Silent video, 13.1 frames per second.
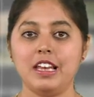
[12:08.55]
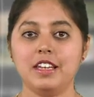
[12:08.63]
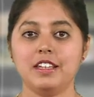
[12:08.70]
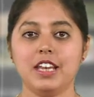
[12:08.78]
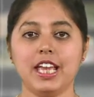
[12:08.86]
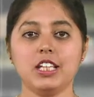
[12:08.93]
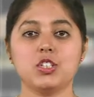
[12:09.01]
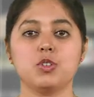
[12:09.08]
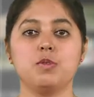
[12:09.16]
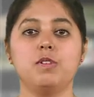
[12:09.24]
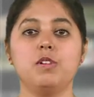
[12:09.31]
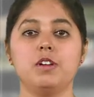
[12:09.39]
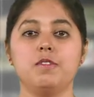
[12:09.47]
Next,
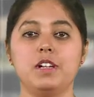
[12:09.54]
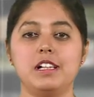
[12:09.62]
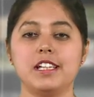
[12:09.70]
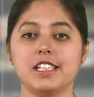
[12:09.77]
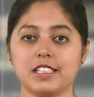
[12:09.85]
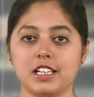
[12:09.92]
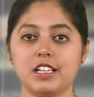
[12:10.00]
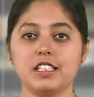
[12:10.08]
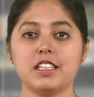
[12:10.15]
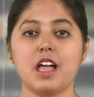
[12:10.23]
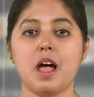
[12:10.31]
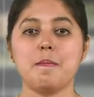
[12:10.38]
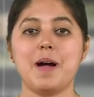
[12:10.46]
we will discuss
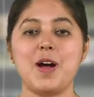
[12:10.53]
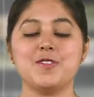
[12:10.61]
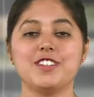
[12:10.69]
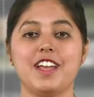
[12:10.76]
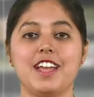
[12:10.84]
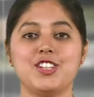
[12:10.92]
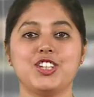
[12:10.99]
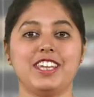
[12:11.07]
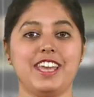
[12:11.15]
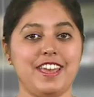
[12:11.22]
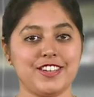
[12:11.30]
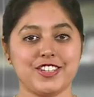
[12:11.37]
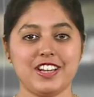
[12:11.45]
about the
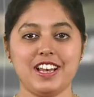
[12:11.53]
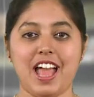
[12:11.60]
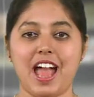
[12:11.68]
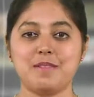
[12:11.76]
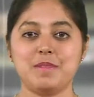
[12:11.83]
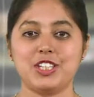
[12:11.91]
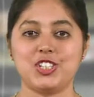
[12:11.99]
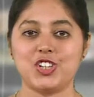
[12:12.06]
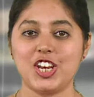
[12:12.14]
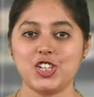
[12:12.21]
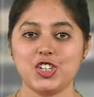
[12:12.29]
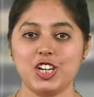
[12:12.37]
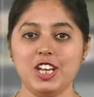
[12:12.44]
educational
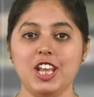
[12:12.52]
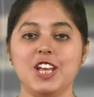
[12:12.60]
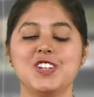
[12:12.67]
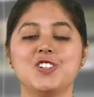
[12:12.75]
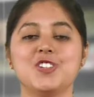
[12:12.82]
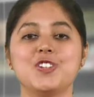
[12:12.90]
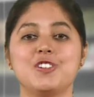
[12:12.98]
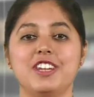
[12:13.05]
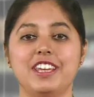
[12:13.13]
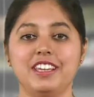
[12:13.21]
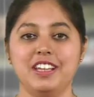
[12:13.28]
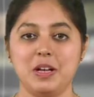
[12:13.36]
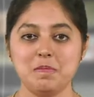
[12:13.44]
administration
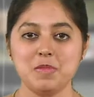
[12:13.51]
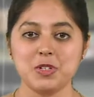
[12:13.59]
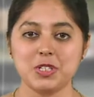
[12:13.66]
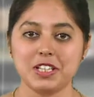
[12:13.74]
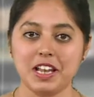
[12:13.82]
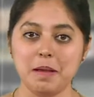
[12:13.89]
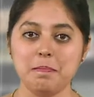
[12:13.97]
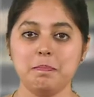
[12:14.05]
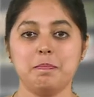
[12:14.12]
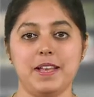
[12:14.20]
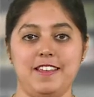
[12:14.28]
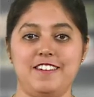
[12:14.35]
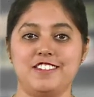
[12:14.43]
during Muslim
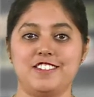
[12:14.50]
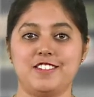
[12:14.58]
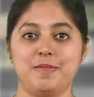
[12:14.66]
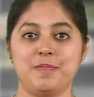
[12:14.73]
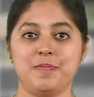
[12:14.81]
period